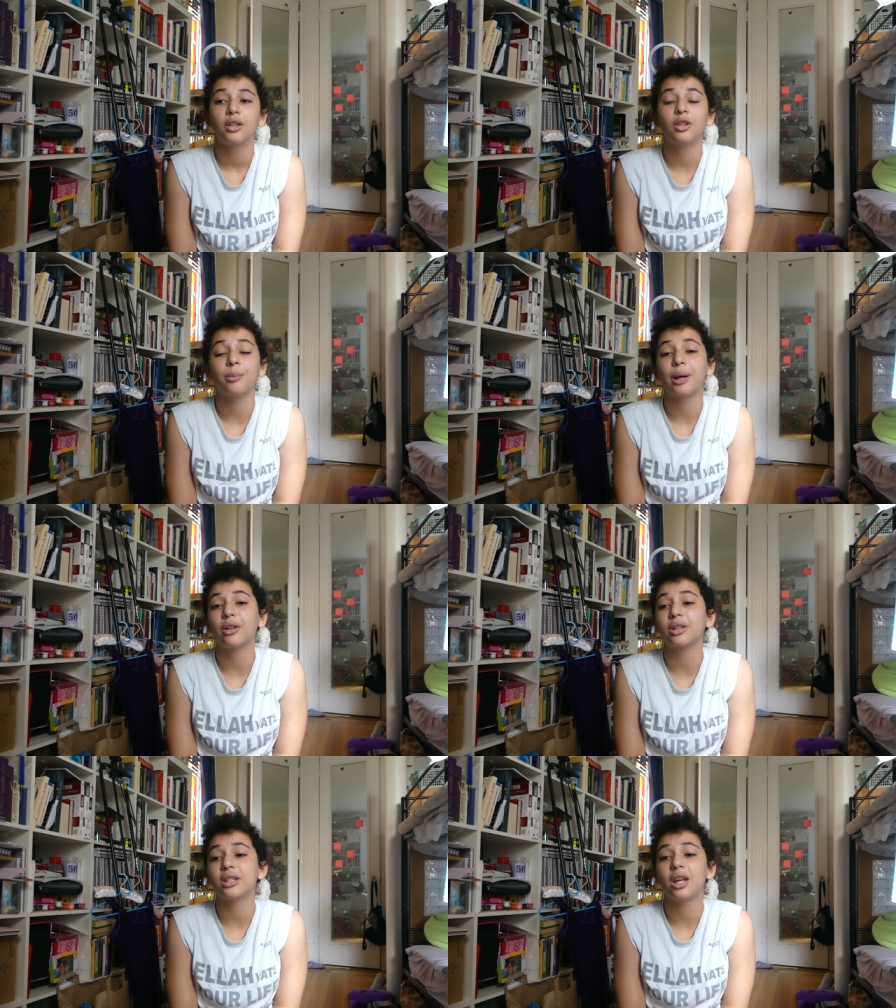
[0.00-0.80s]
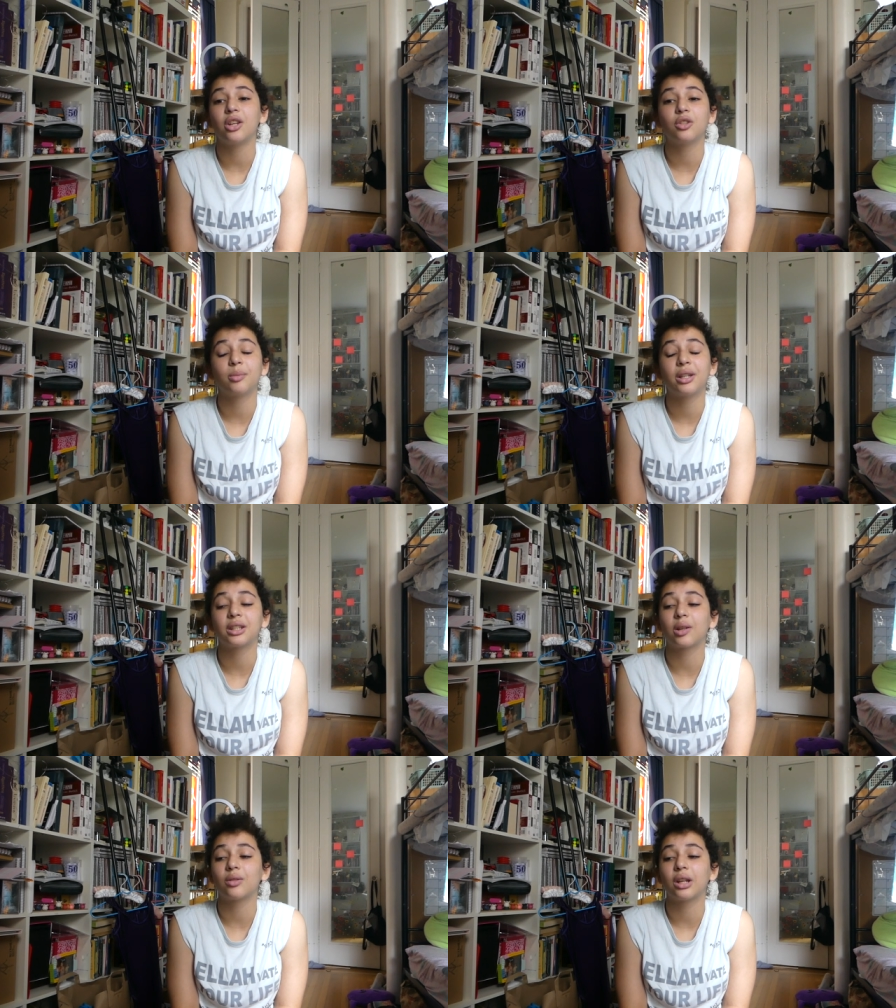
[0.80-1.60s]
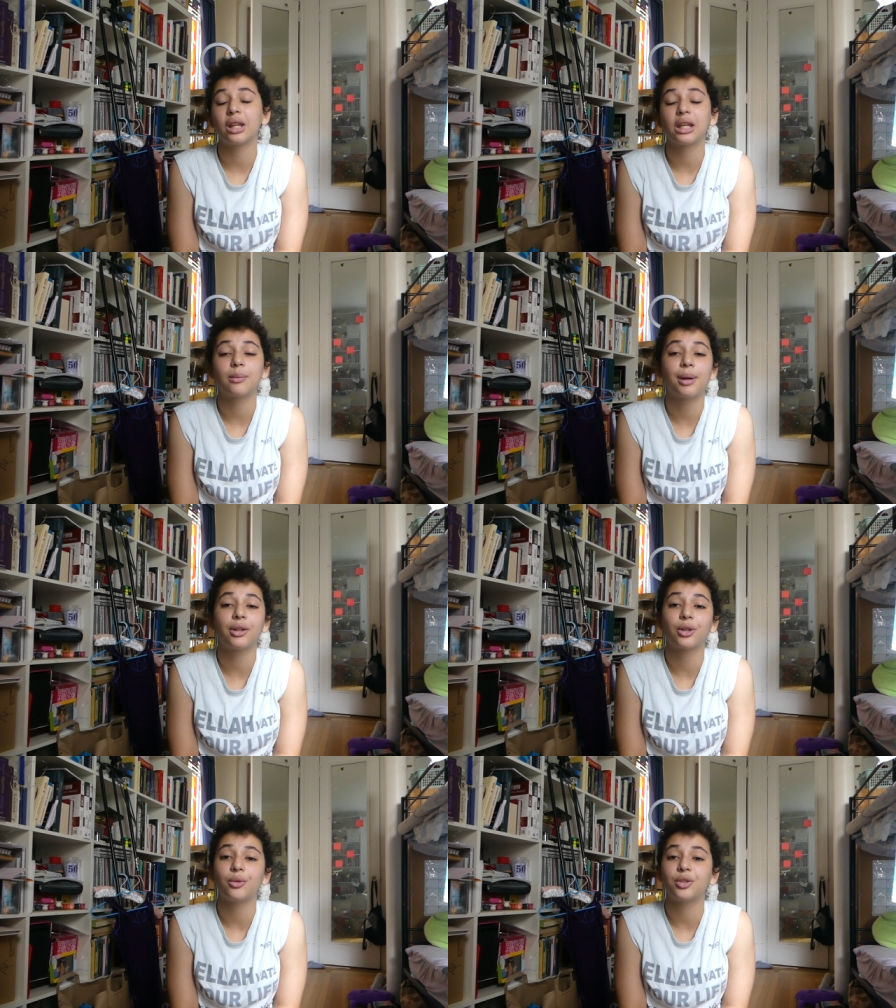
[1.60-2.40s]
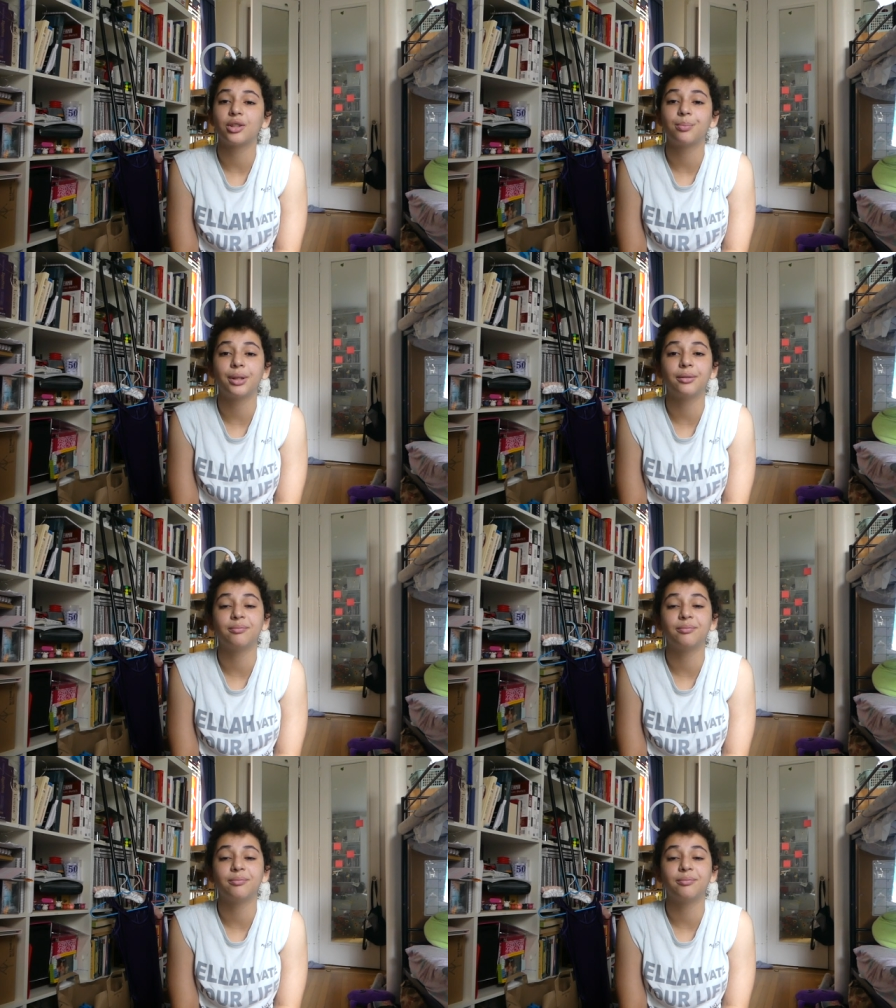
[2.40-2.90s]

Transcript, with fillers: Your parents can tell you gymnastics every day, they can pay the coaches, but